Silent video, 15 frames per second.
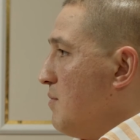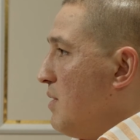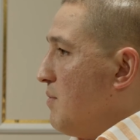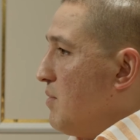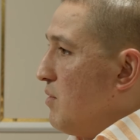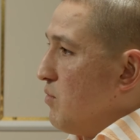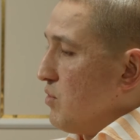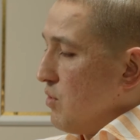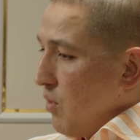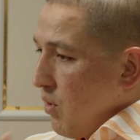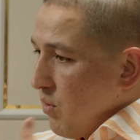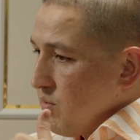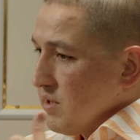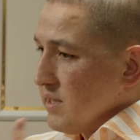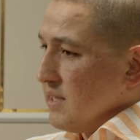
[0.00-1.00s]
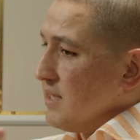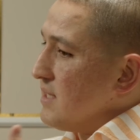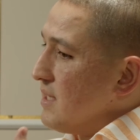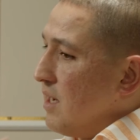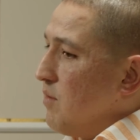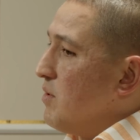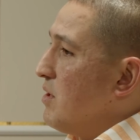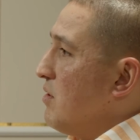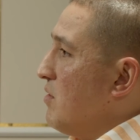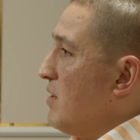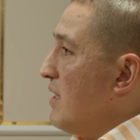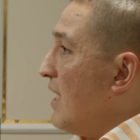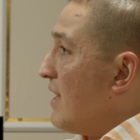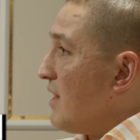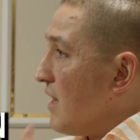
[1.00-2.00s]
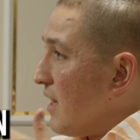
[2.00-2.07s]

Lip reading: People would always need someone on the other